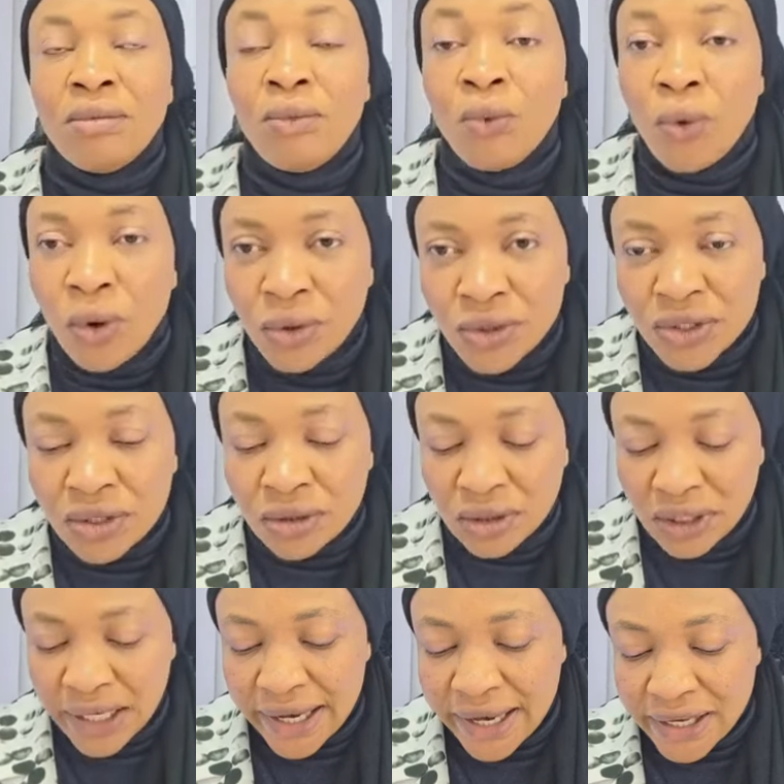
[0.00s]
was,
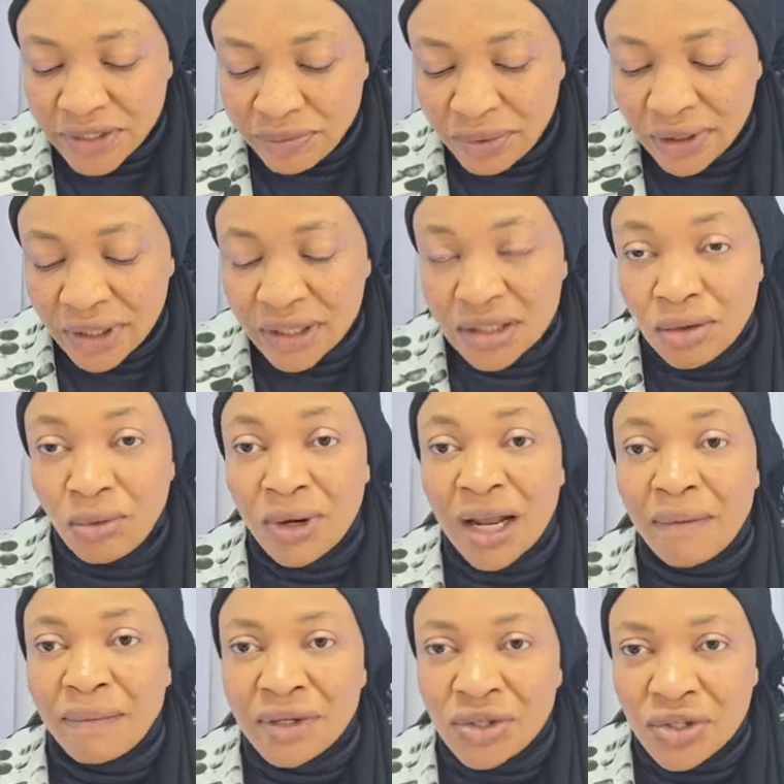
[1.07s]
their experience, they will
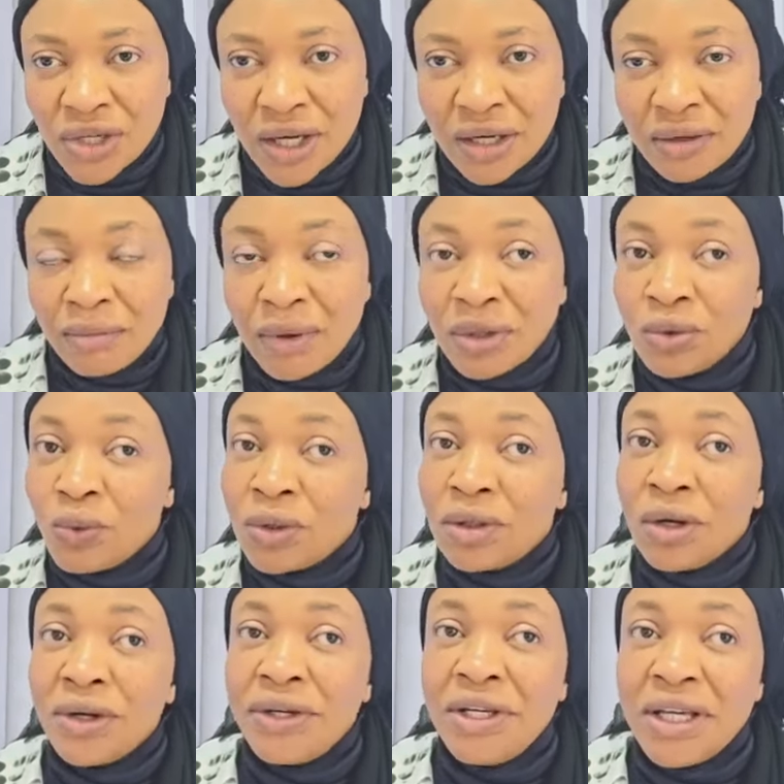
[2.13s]
not be sharing. But you will
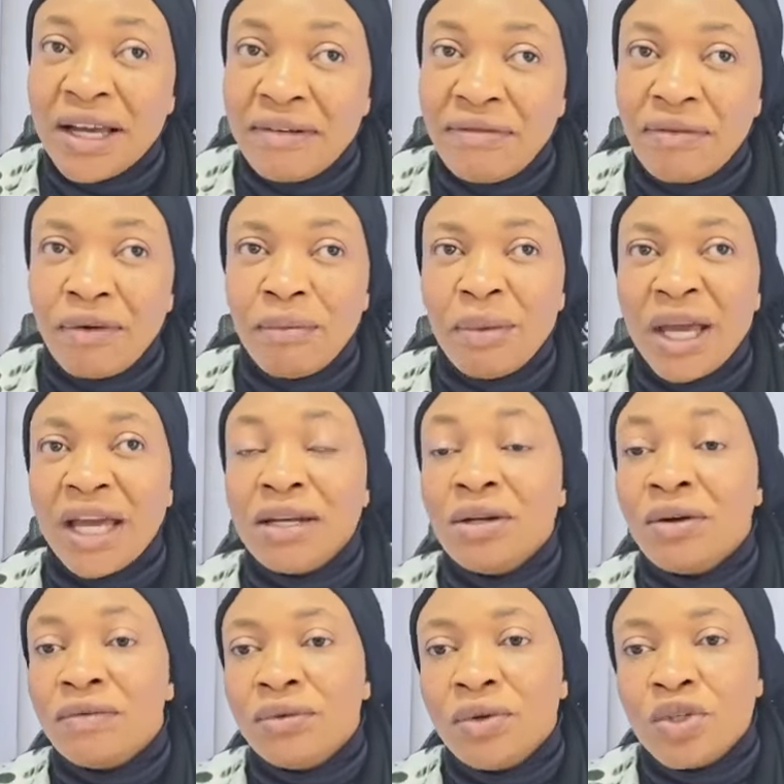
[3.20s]
not hear from
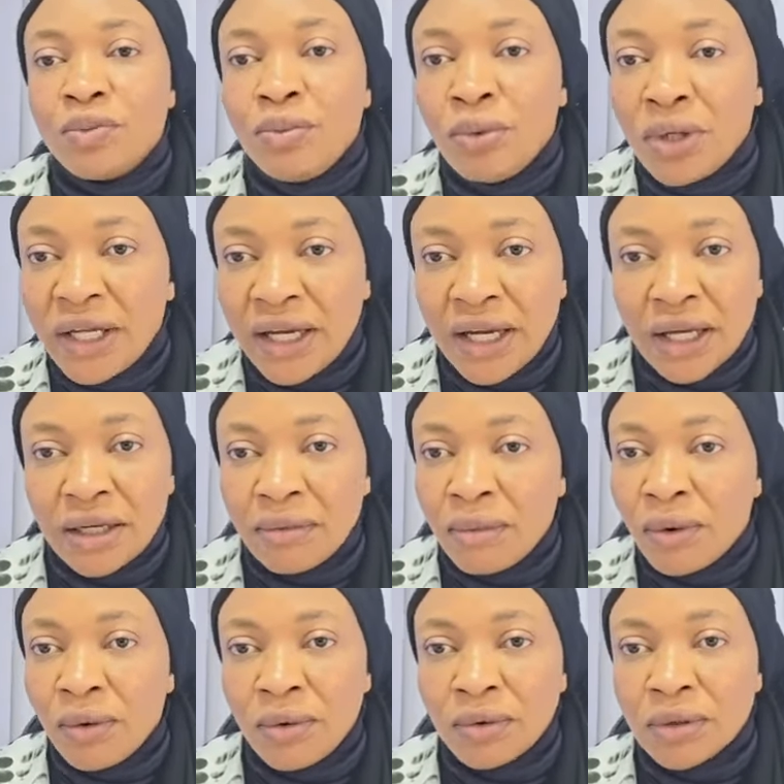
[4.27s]
any of those bullies
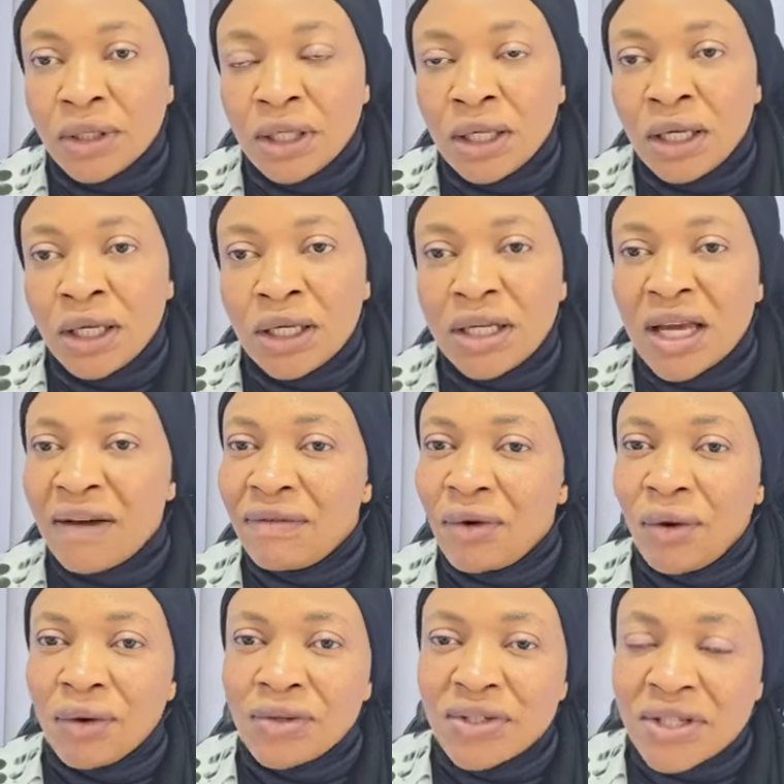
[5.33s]
anymore. They
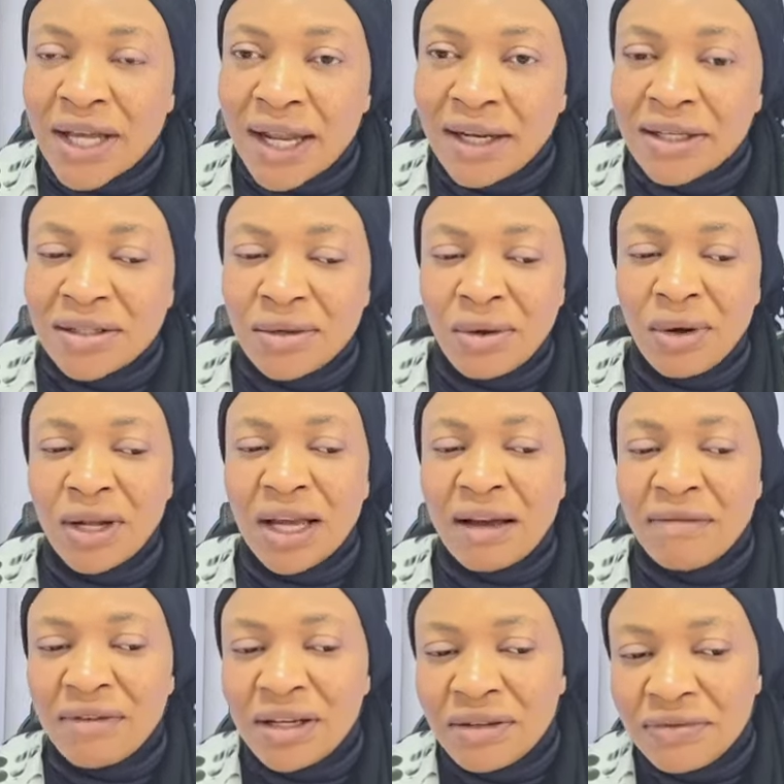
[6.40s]
have gone silent. God
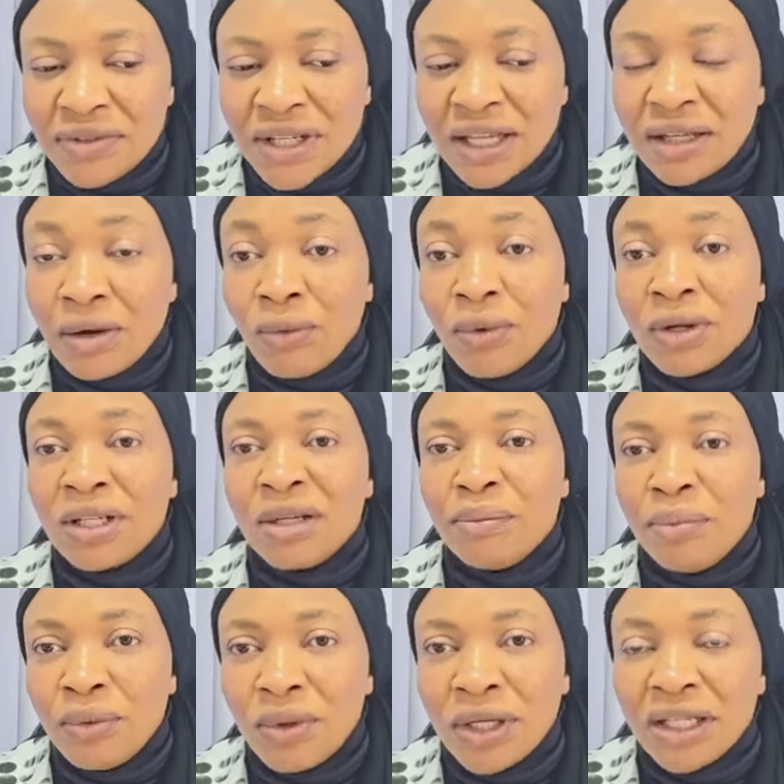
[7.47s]
has lifted the one they
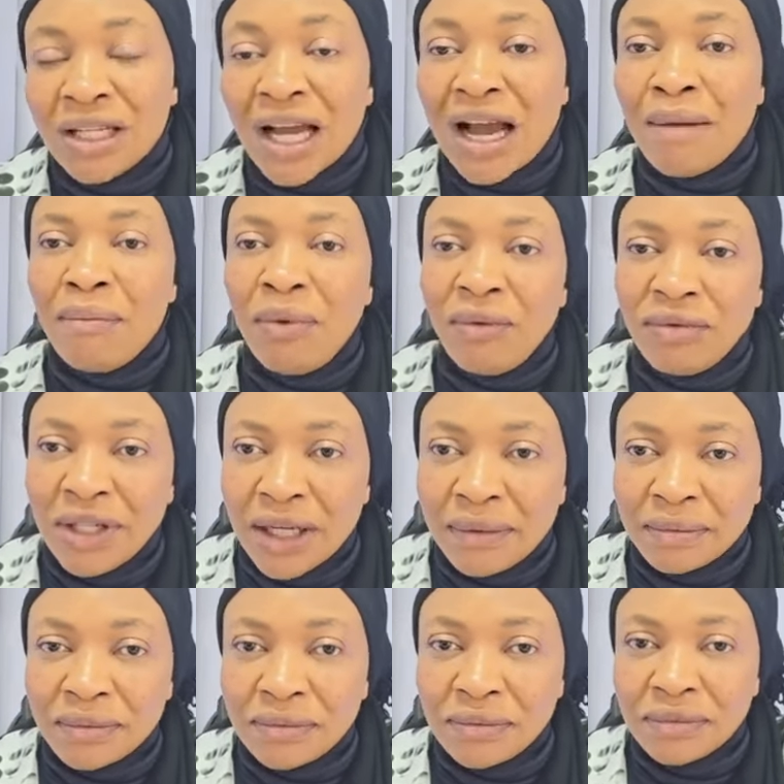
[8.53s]
bullied above
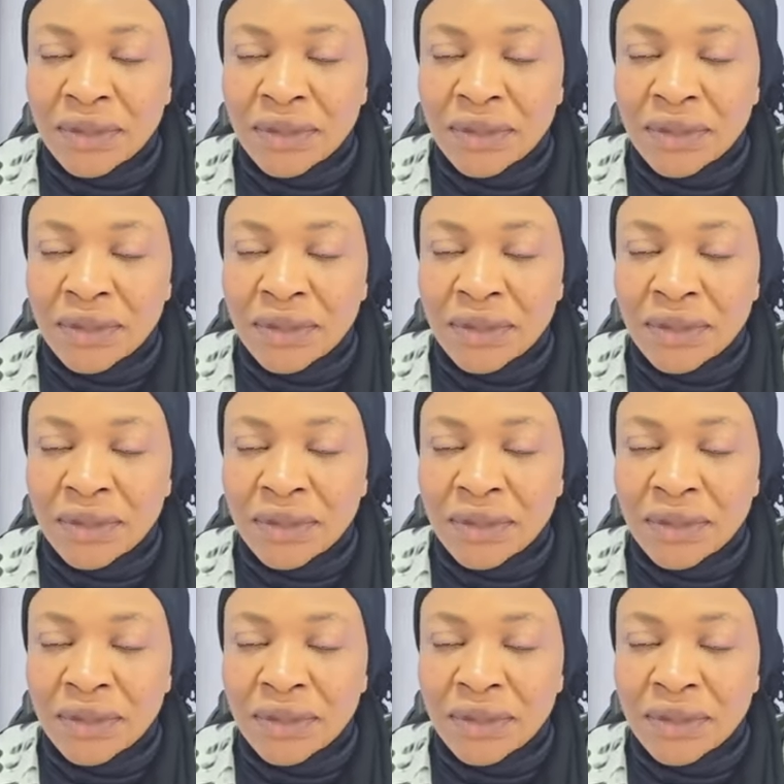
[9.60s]
them.